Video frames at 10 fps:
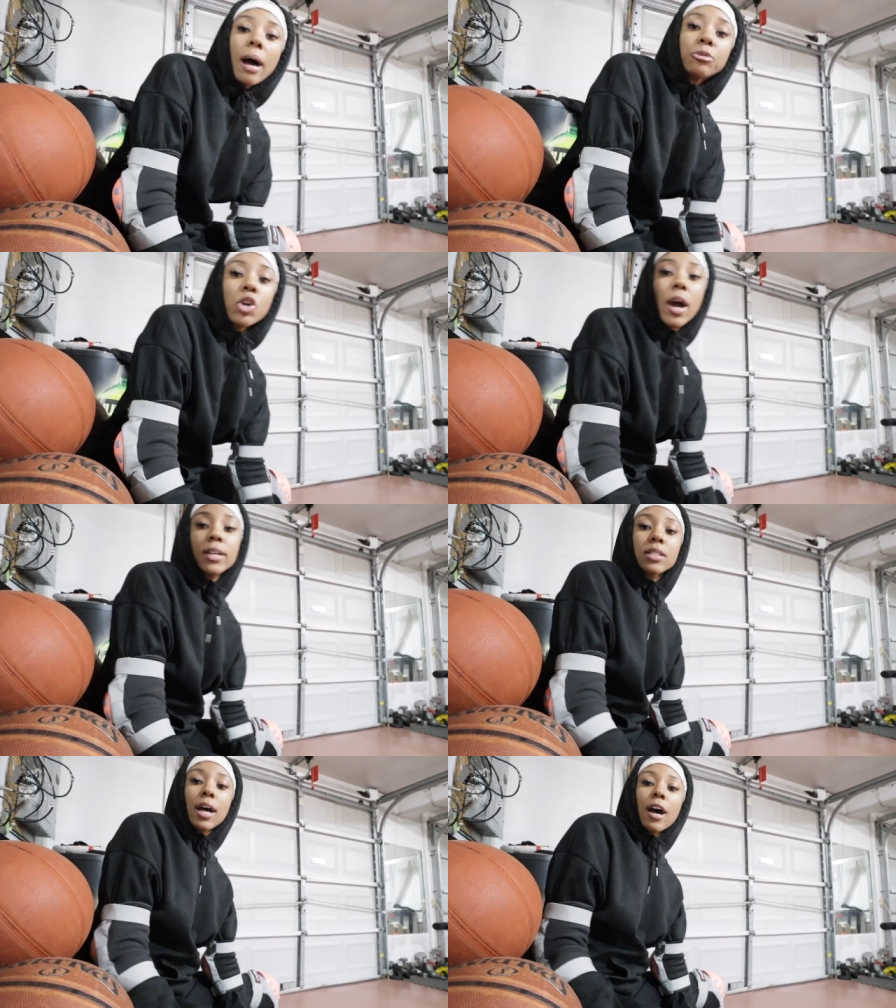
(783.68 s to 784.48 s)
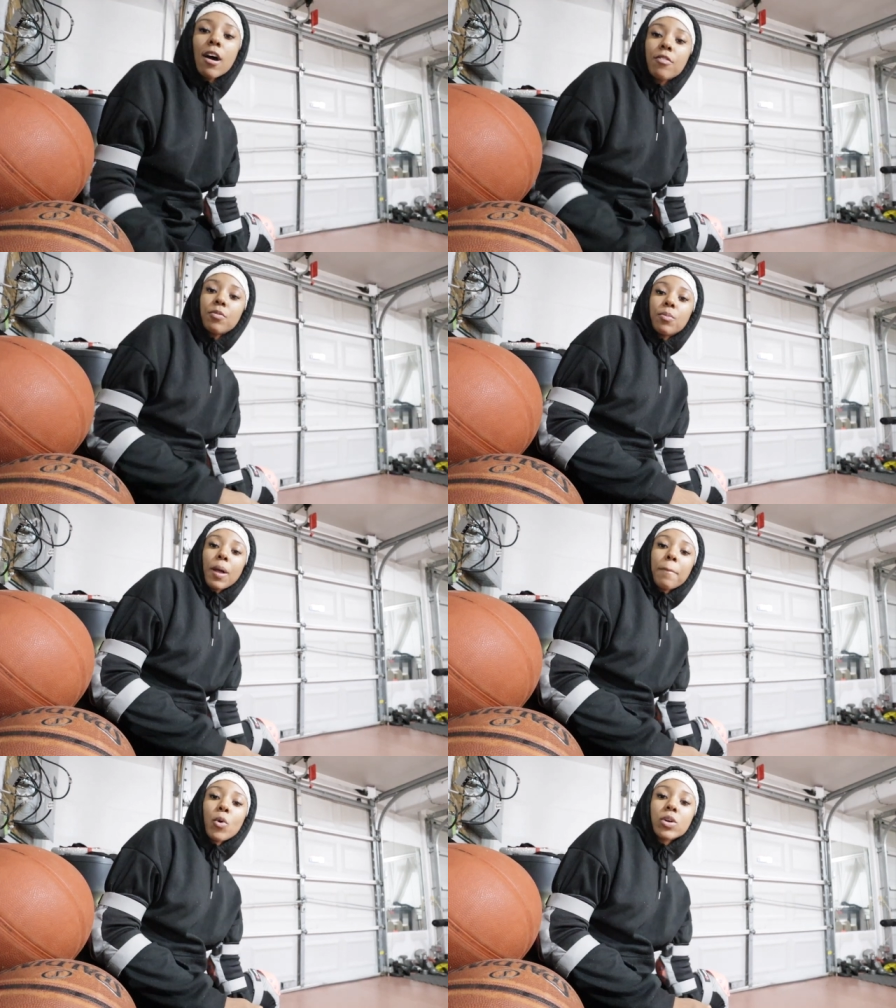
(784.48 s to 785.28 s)
I'm trying to have
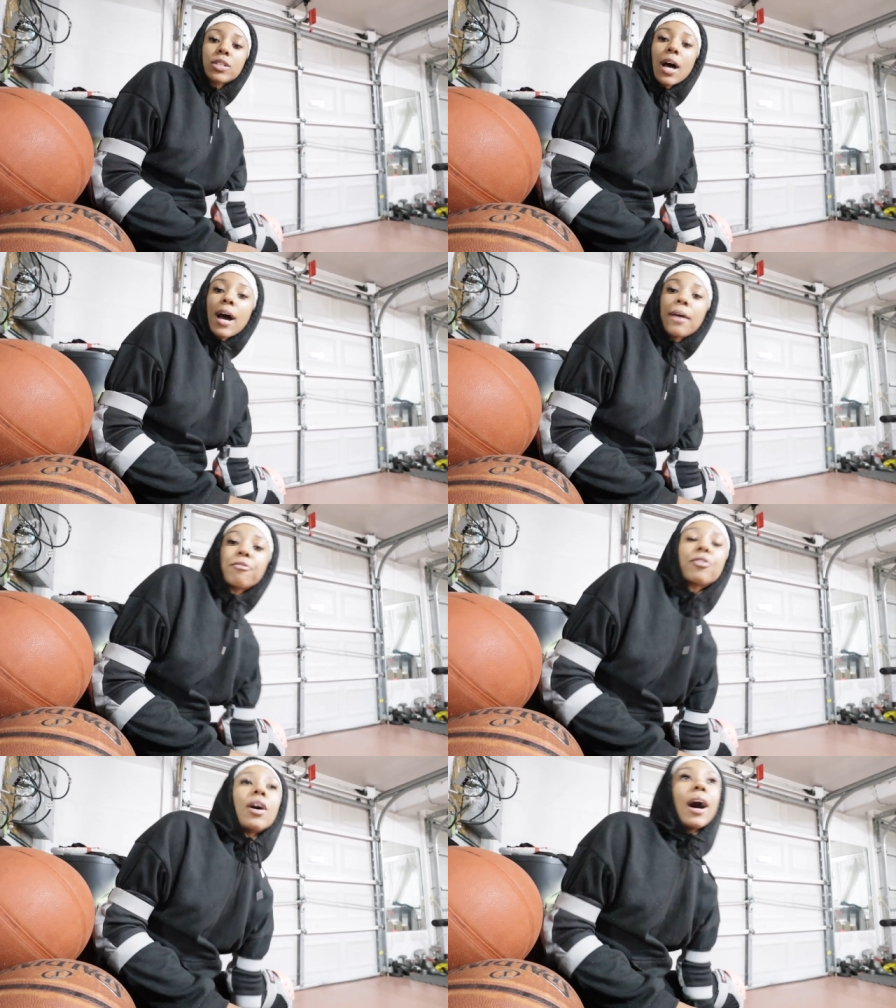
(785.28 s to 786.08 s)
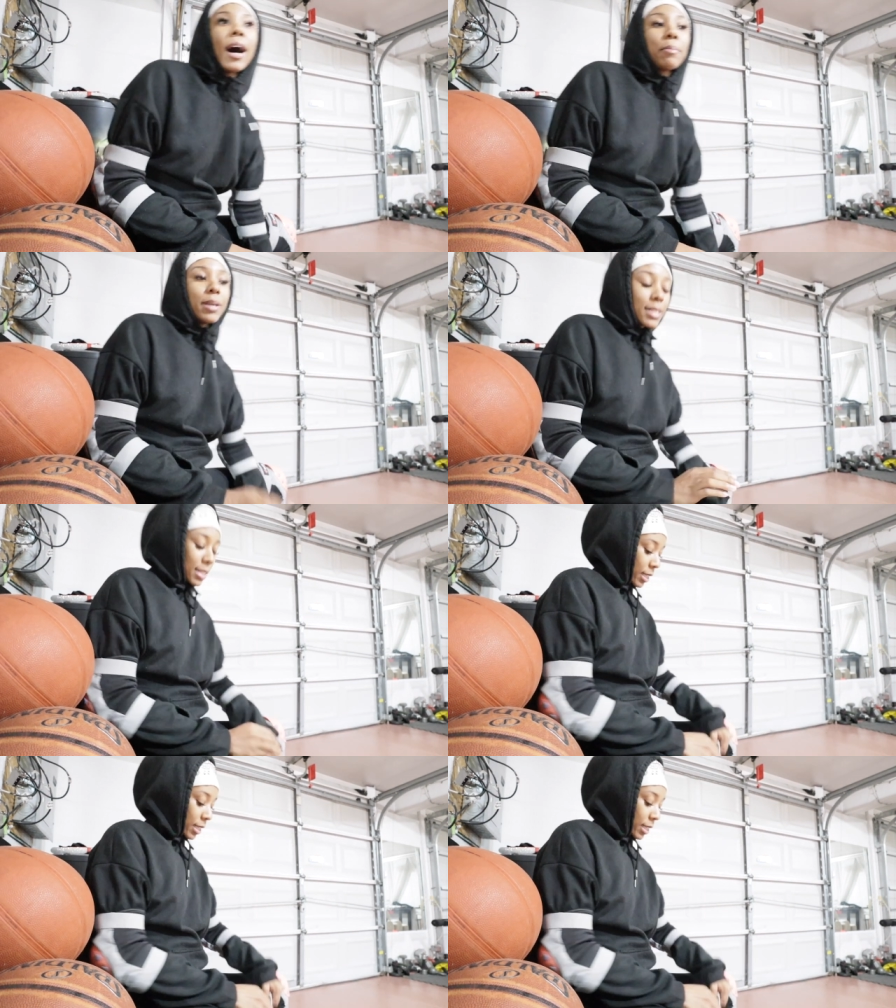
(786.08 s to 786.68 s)
like more time for hobbies